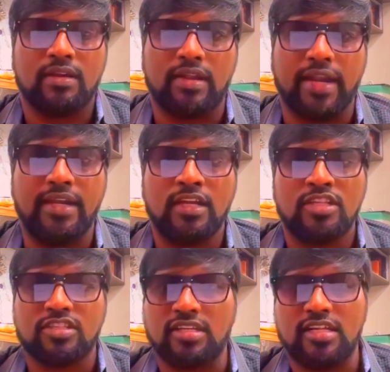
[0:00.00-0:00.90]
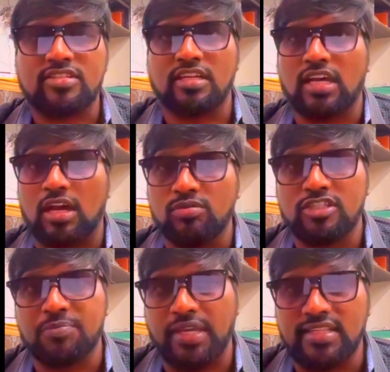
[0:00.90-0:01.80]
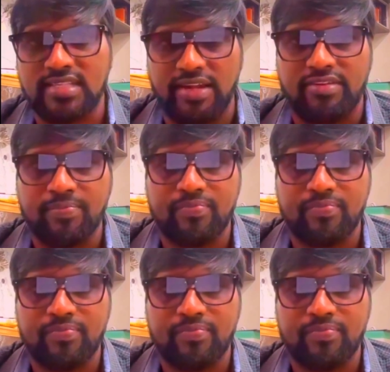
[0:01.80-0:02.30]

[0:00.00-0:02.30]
Right? So the rest of the house is being saved.